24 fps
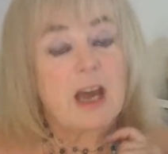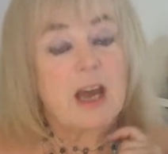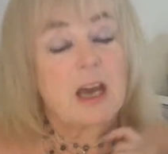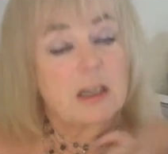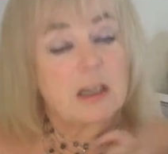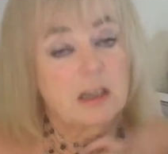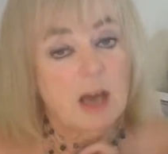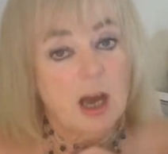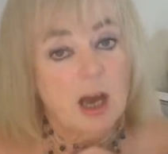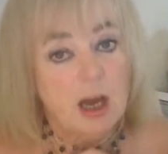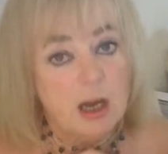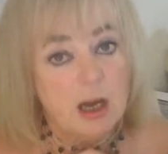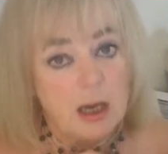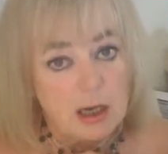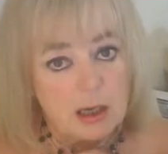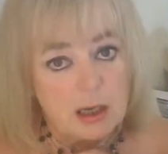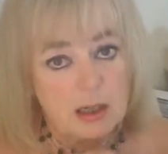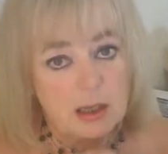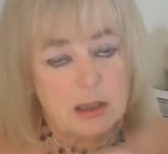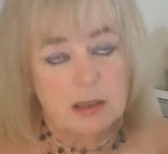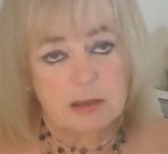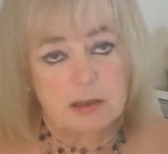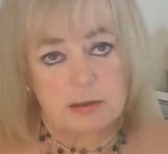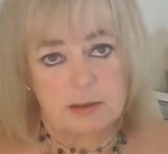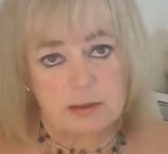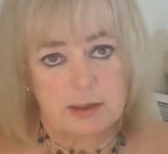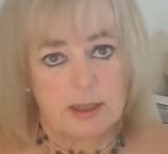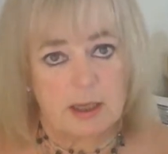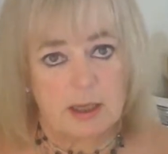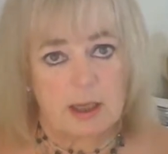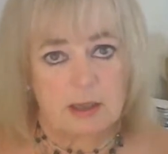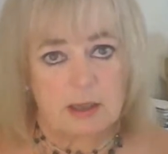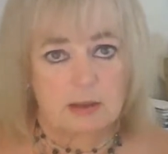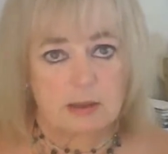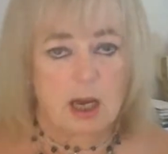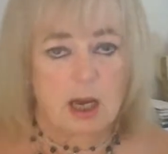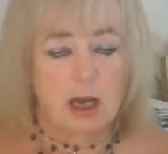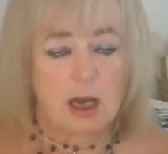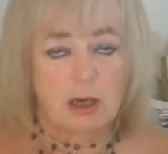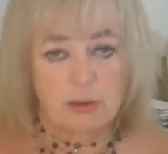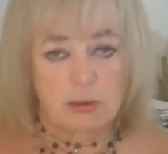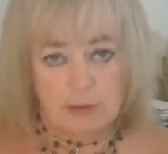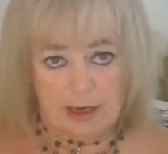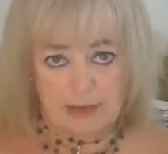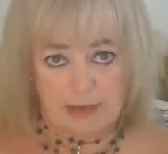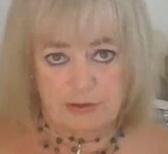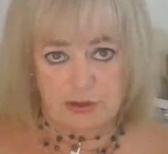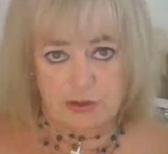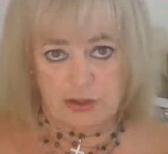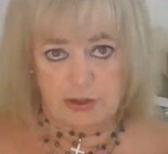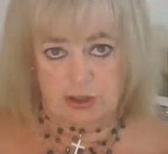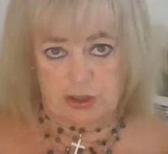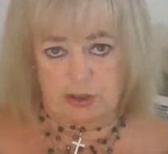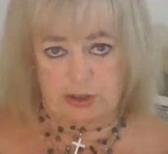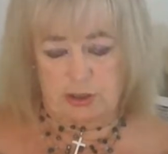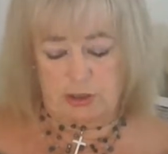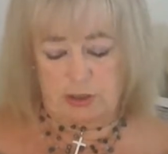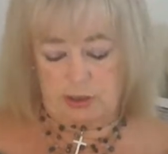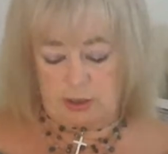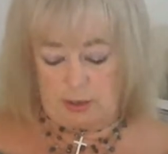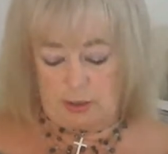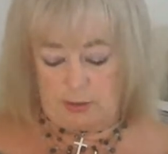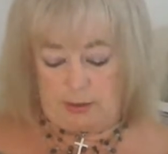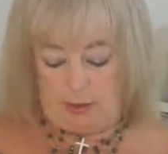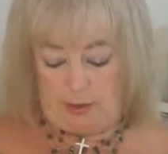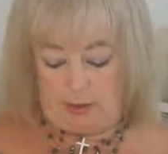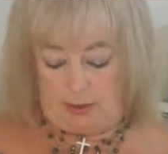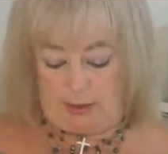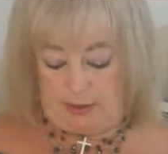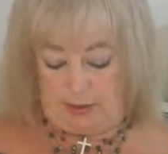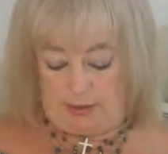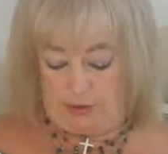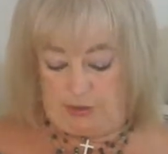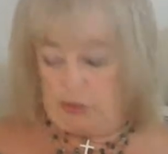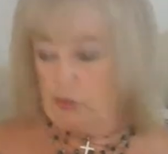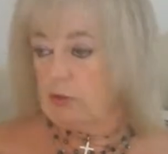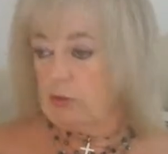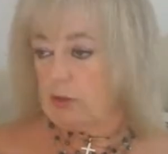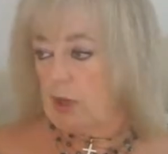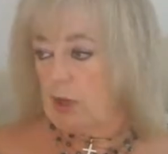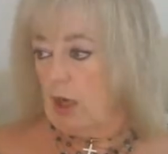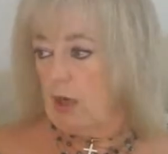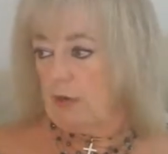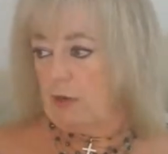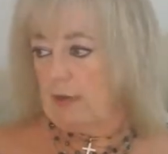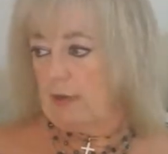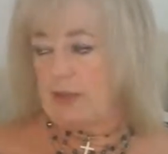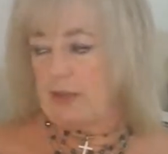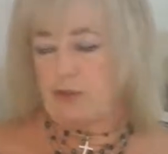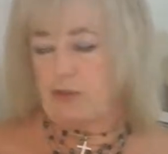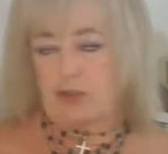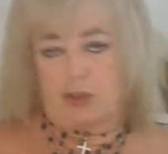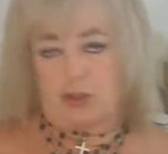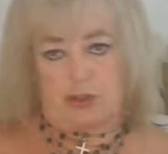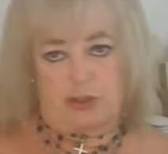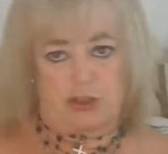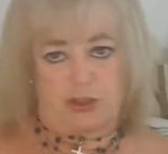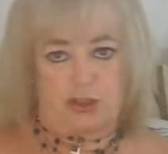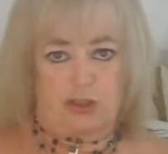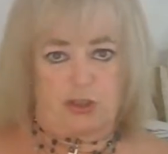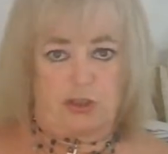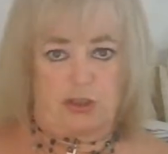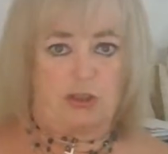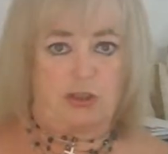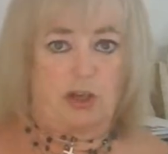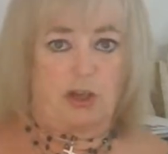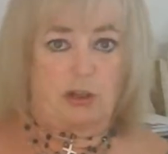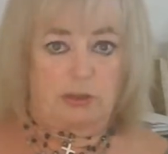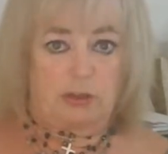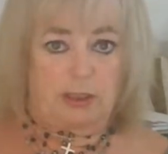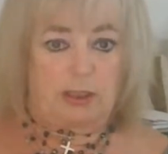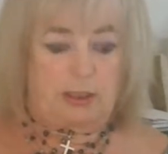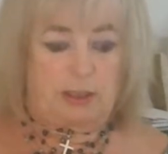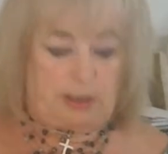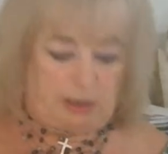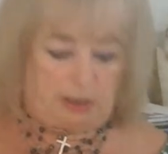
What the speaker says: a car engine, he saw a car engine turn on and a